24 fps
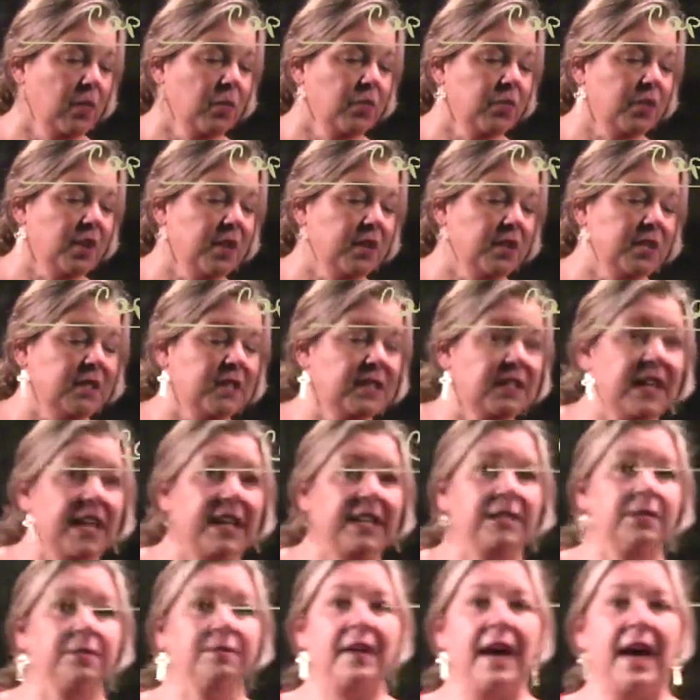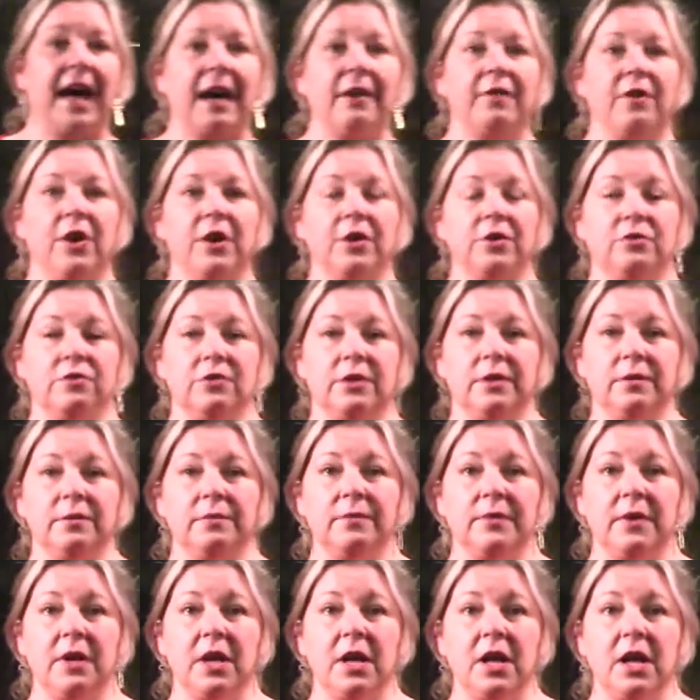$36,500.
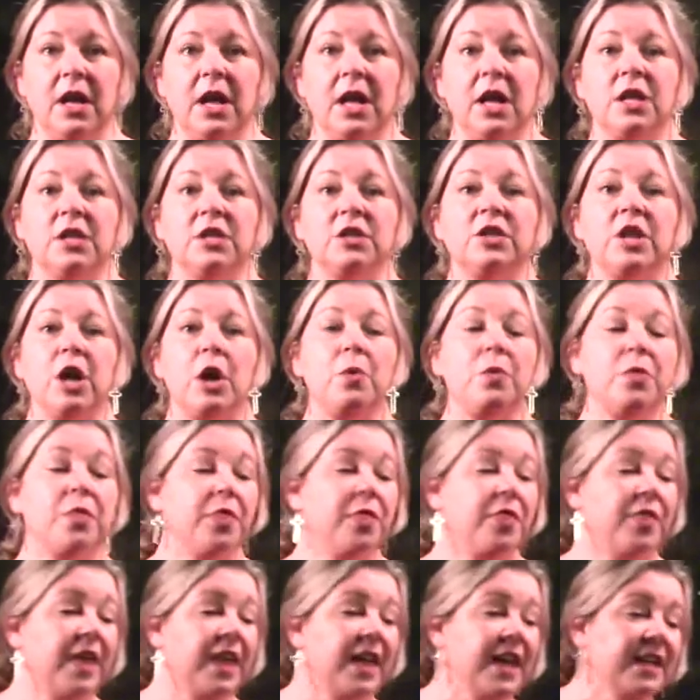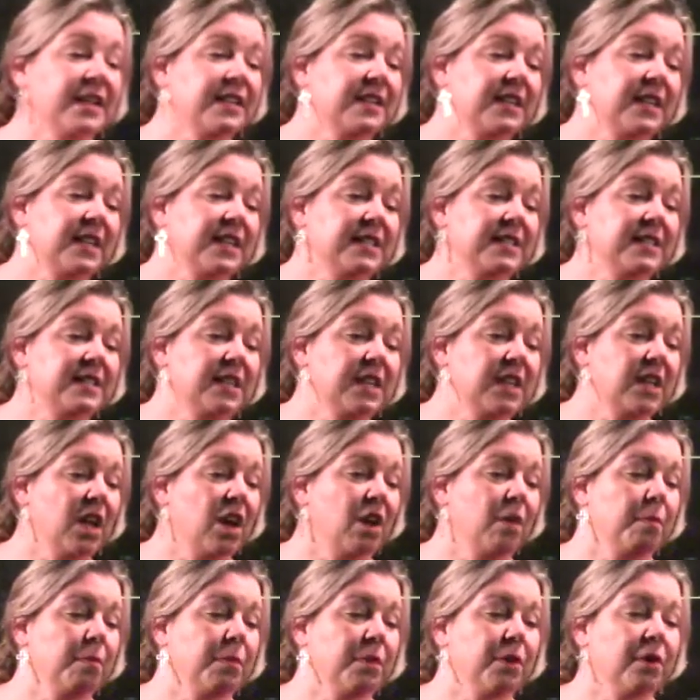So this is the
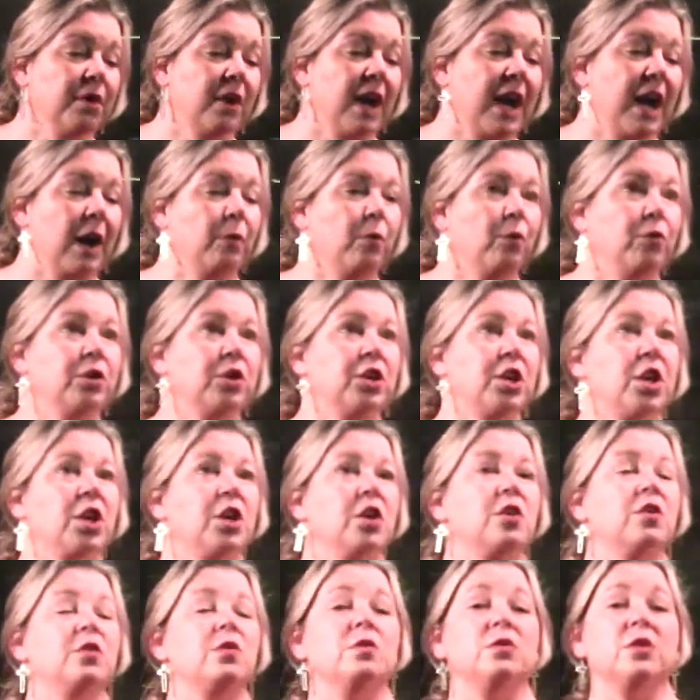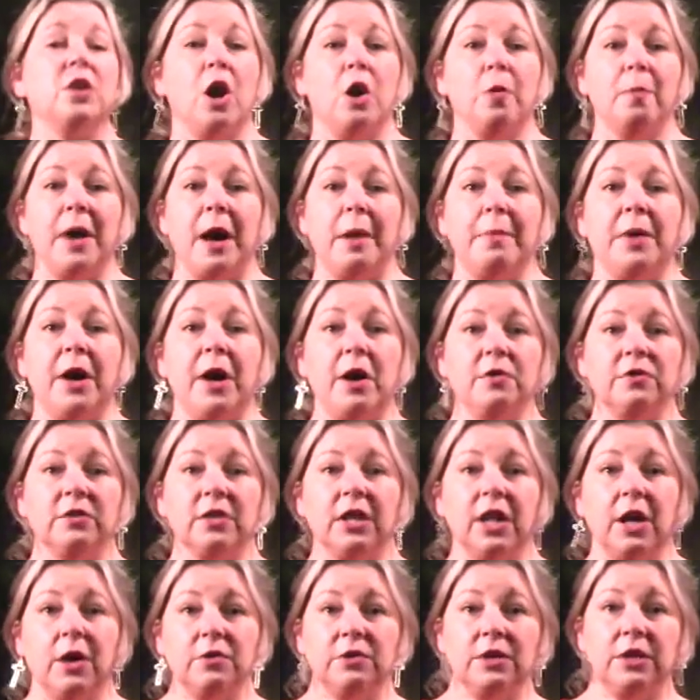number I will use on my
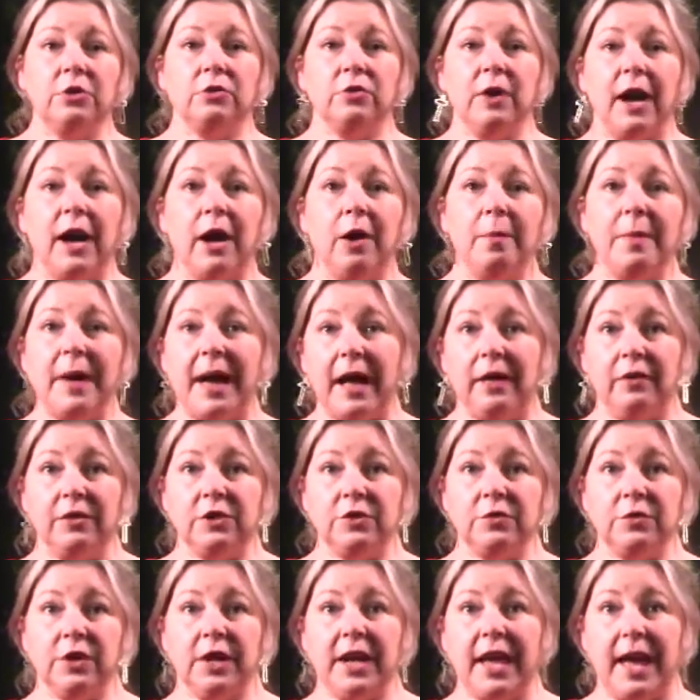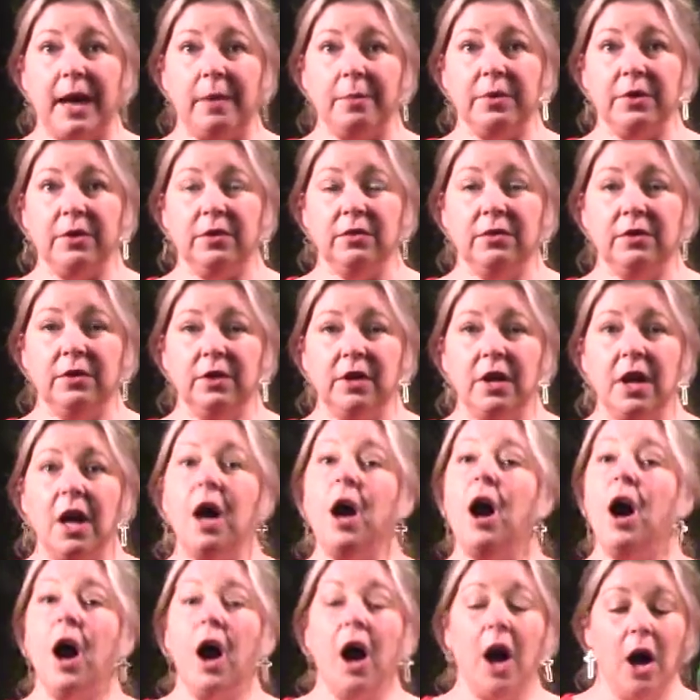post-closing trial balance for capital.
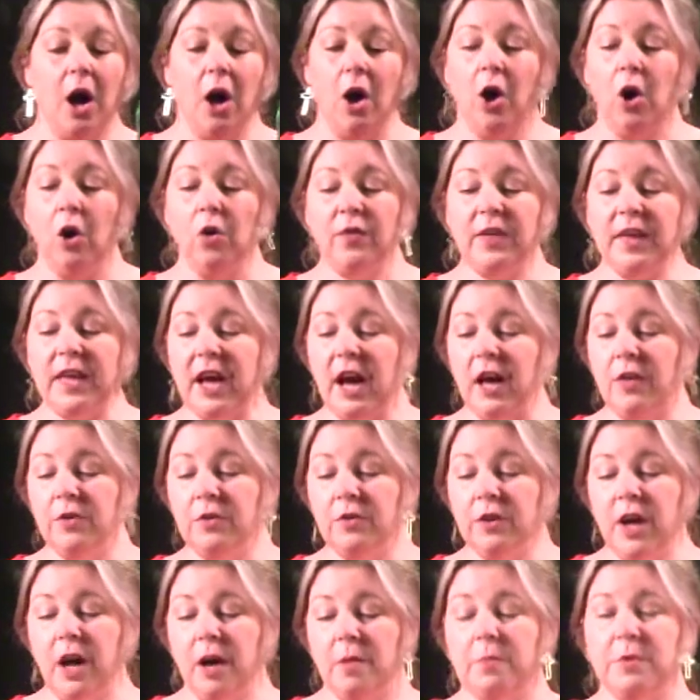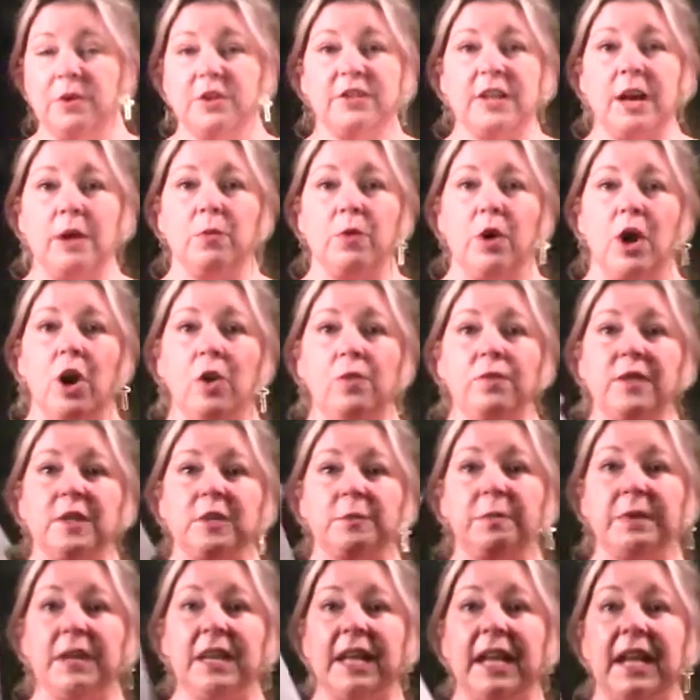All the other numbers that were on this
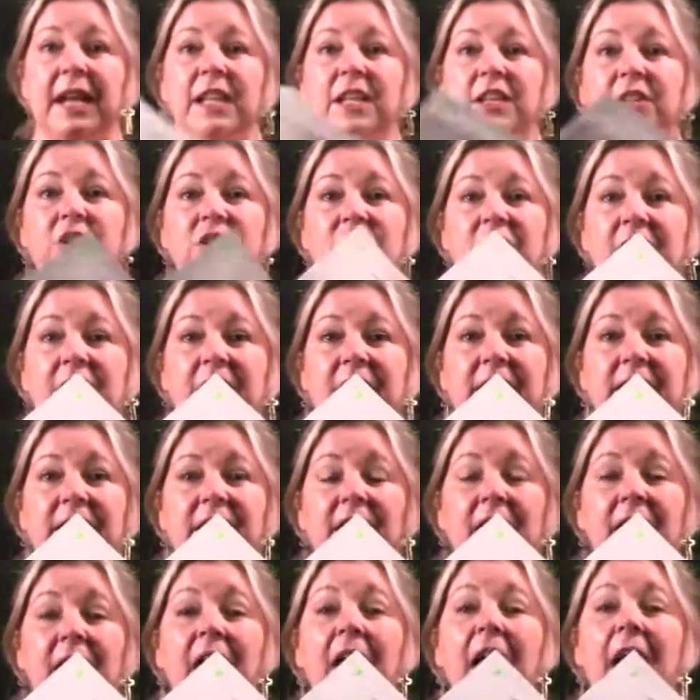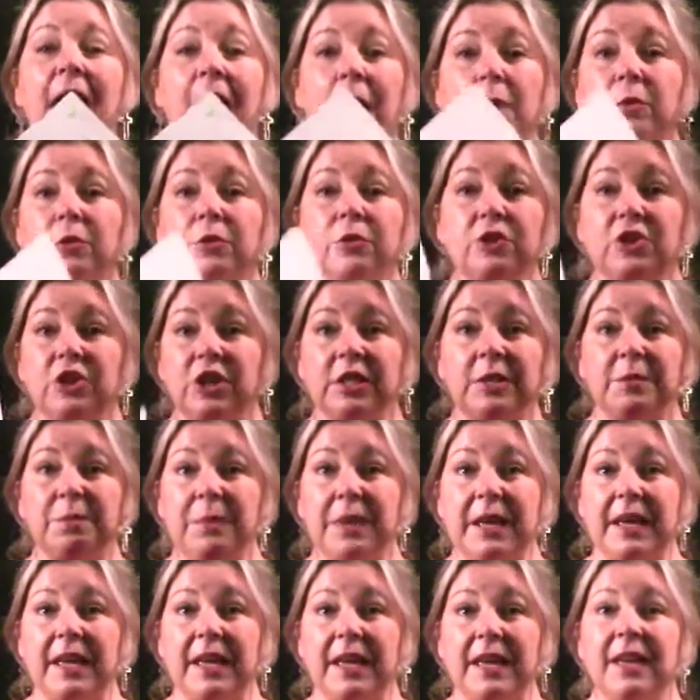beginning sheet, I will just
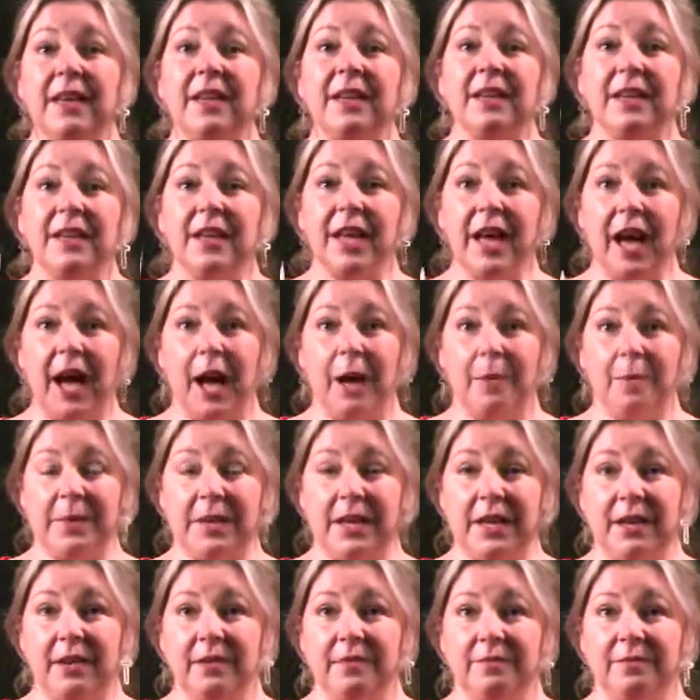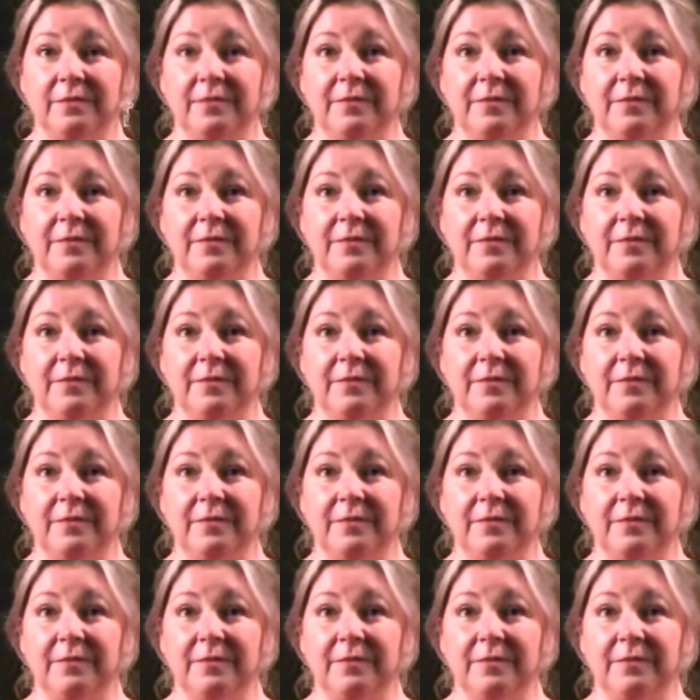be copying.